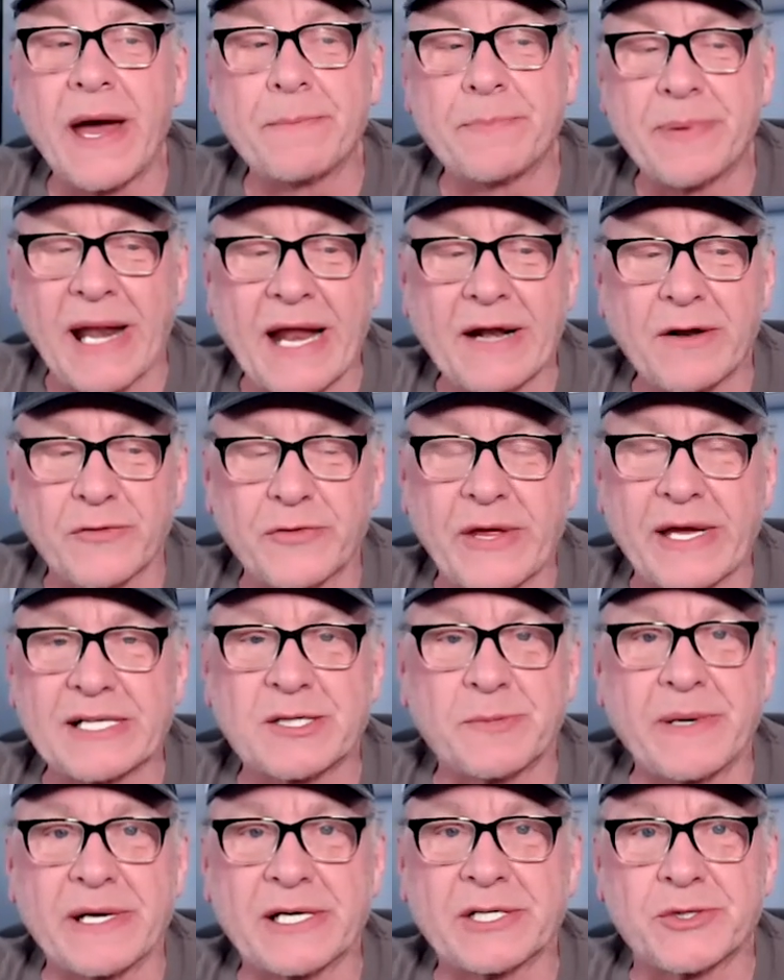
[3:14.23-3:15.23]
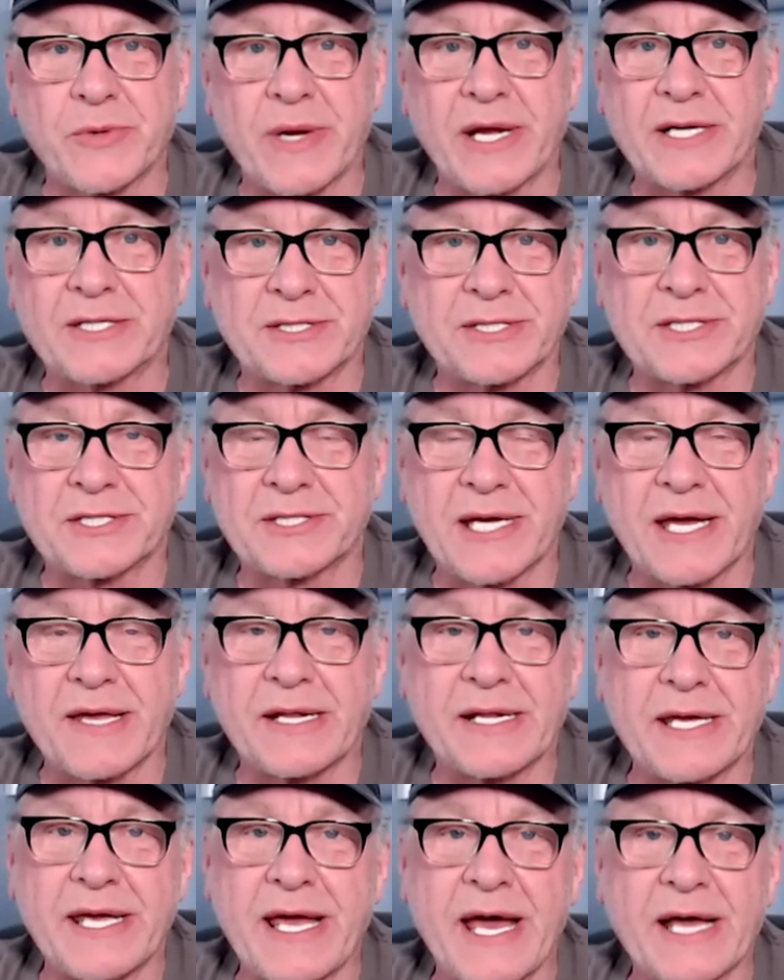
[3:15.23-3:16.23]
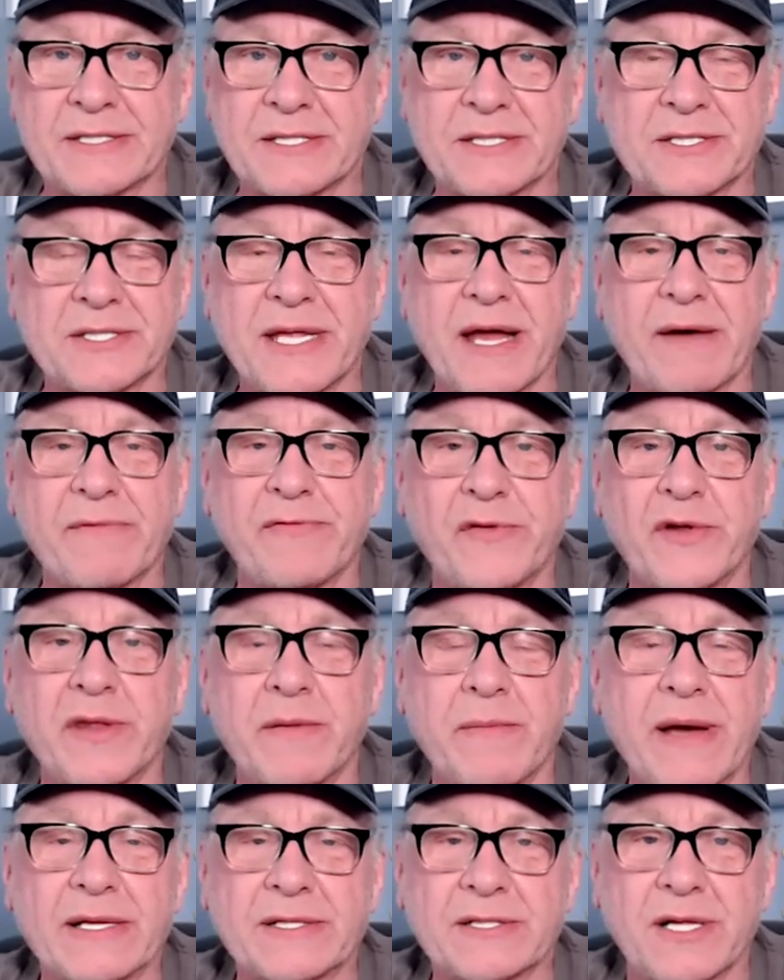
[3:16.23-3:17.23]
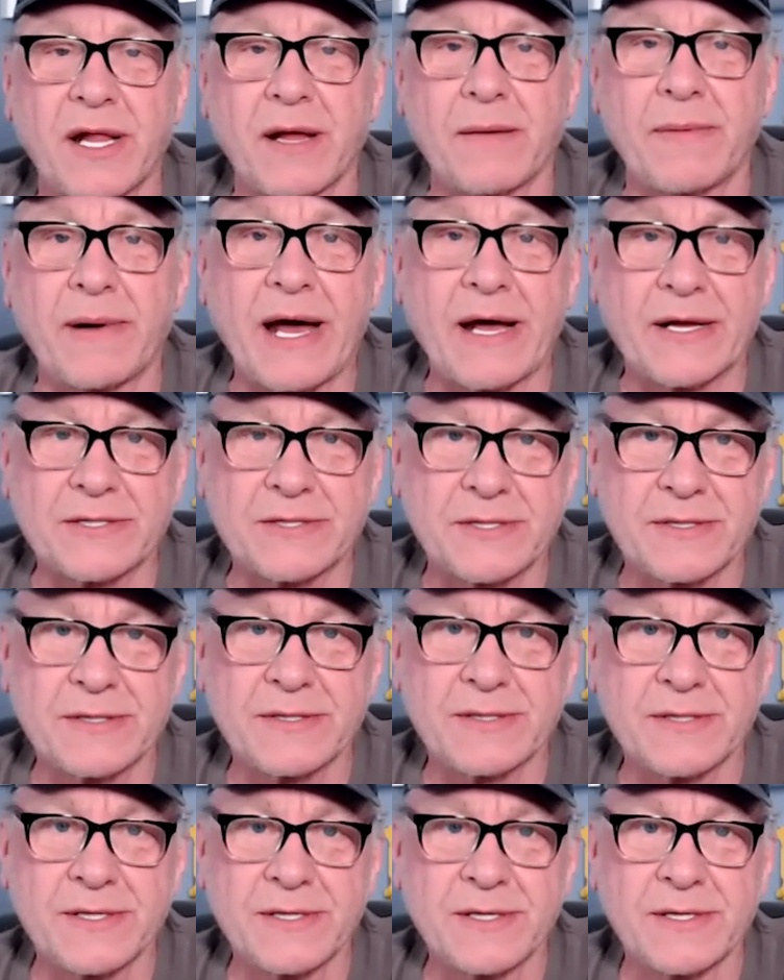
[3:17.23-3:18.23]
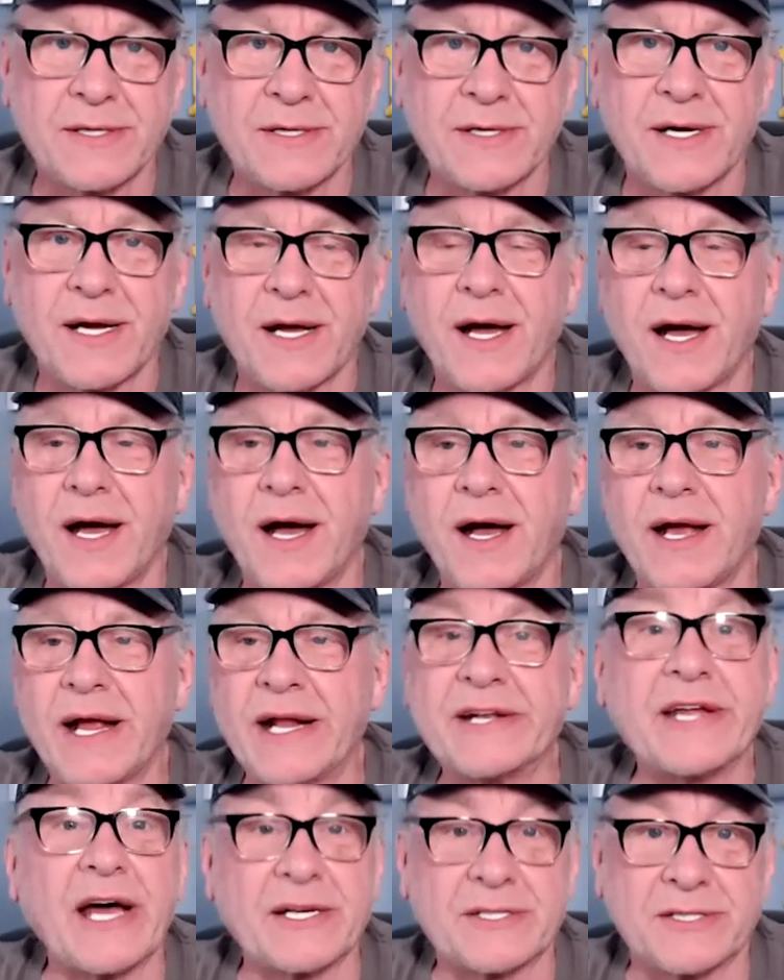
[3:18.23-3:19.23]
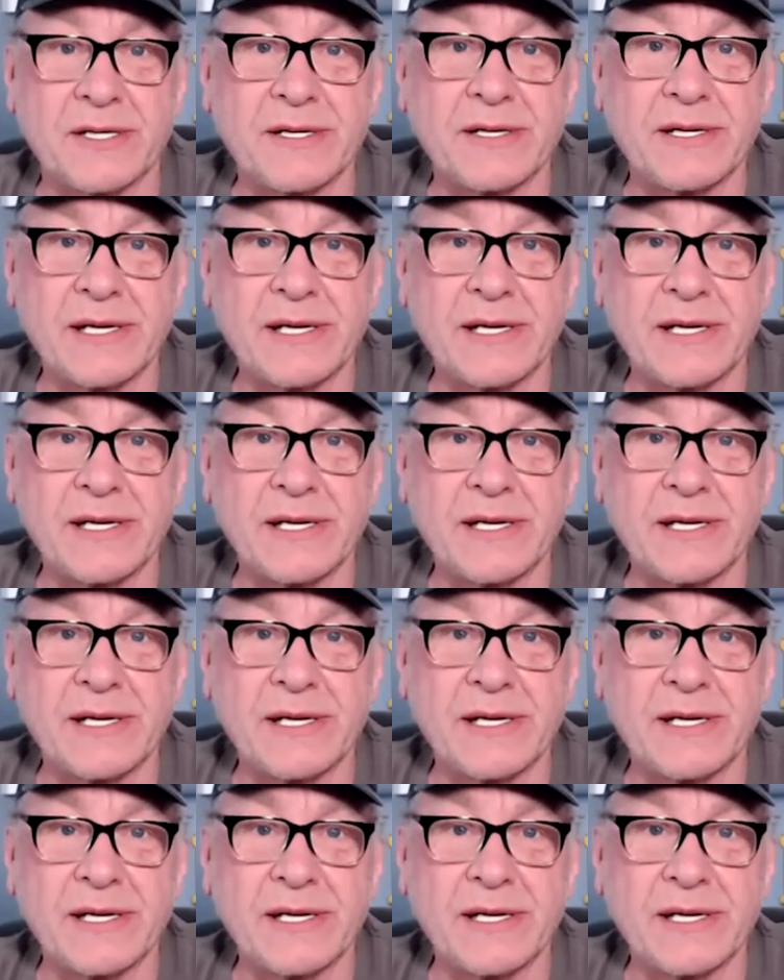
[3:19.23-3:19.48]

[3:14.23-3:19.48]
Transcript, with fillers: but I don't think it's a big stretch to say that he hasn't stepped foot in the Mets clubhouse uh, and doesn't.